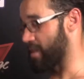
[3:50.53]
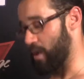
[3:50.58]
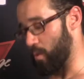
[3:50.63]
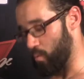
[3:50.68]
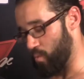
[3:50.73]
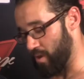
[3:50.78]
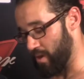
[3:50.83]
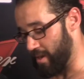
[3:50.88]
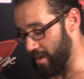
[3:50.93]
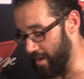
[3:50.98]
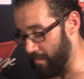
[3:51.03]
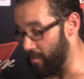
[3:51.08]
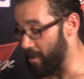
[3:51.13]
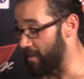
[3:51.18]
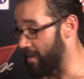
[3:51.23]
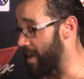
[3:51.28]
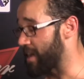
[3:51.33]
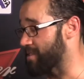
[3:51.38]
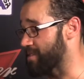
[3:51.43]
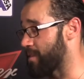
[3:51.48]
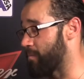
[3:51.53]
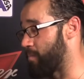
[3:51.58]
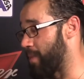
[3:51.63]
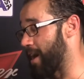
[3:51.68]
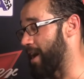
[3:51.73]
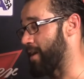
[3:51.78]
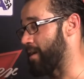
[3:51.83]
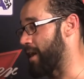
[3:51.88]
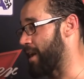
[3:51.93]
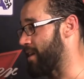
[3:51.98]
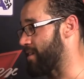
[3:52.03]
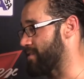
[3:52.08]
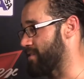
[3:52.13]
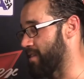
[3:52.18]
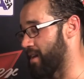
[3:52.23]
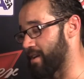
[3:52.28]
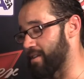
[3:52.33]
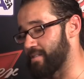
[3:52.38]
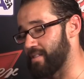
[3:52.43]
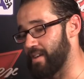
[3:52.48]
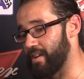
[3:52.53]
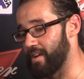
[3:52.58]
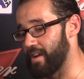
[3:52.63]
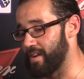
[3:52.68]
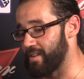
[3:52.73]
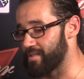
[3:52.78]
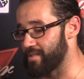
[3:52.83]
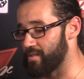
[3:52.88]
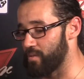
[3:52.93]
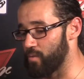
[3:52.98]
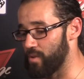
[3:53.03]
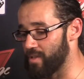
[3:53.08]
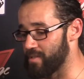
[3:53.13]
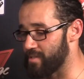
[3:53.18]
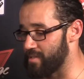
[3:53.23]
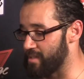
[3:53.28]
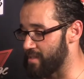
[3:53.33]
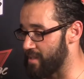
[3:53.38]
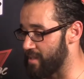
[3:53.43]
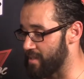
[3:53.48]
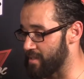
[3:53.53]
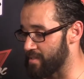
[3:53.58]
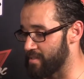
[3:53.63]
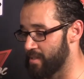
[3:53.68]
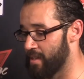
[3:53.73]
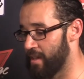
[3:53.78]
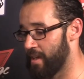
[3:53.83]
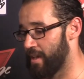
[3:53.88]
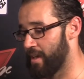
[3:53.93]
I got really, I actually have bad hands, a lot of tendonitis in the wrists and things.